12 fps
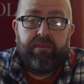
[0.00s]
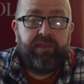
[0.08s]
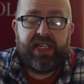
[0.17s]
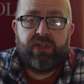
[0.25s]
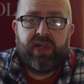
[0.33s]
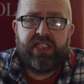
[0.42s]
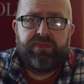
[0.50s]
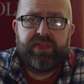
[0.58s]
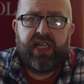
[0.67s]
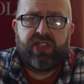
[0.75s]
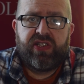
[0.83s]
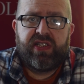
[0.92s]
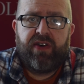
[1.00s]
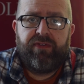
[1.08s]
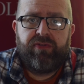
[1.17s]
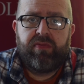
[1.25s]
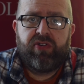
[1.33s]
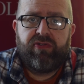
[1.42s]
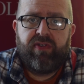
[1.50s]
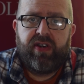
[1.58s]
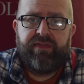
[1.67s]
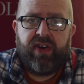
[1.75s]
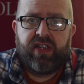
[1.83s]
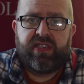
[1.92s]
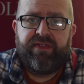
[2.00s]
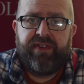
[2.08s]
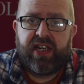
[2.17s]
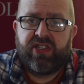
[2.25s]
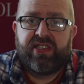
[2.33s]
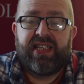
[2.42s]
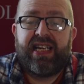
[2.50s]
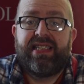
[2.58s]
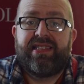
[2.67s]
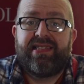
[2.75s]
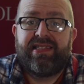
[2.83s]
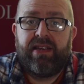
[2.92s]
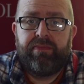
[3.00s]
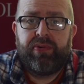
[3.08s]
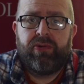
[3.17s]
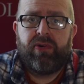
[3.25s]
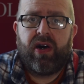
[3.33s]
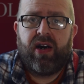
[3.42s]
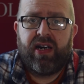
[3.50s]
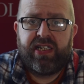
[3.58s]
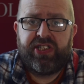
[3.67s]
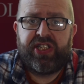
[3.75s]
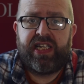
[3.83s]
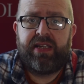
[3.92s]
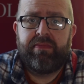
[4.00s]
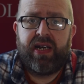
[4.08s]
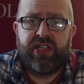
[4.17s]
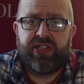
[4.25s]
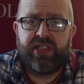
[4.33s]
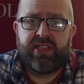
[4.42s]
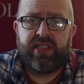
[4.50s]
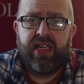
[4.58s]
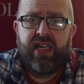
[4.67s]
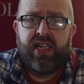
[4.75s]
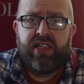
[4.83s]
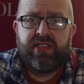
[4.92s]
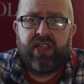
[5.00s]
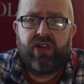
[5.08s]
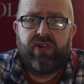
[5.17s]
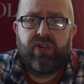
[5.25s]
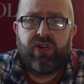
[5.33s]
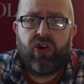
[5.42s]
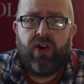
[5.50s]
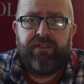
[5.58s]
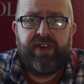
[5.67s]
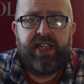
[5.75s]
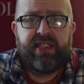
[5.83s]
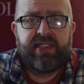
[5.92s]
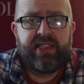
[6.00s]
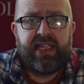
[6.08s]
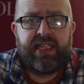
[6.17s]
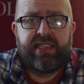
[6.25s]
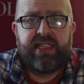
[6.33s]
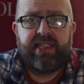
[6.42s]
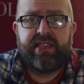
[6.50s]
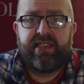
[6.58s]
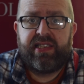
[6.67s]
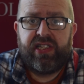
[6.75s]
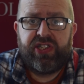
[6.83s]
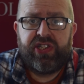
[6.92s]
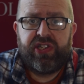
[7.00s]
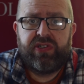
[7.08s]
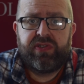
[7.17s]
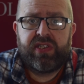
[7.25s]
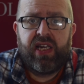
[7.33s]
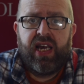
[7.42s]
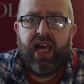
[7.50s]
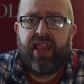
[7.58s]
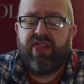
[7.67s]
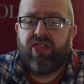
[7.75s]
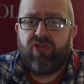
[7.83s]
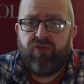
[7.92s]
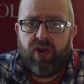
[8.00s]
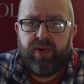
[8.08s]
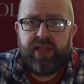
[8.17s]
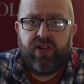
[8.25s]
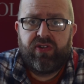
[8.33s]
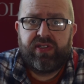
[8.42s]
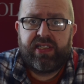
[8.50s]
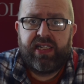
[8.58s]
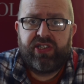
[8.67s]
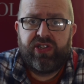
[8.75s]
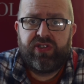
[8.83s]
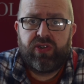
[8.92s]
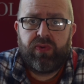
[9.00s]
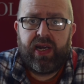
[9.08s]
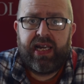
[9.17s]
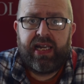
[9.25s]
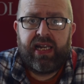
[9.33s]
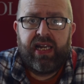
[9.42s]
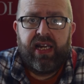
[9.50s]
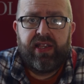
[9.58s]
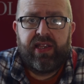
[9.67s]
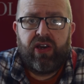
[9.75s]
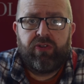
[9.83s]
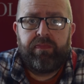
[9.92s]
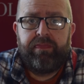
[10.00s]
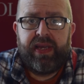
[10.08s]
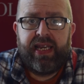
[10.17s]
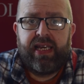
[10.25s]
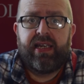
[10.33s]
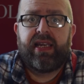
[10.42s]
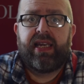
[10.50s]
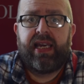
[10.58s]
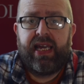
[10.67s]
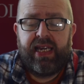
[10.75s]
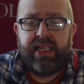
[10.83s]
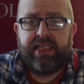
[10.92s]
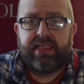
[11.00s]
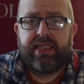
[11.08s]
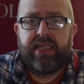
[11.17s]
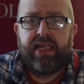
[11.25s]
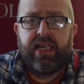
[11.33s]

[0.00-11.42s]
Best way to protect yourself from coronavirus infections is simple hygiene measures. So coughing and sneezing into tissues and throwing those tissues away, the old bin it, kill it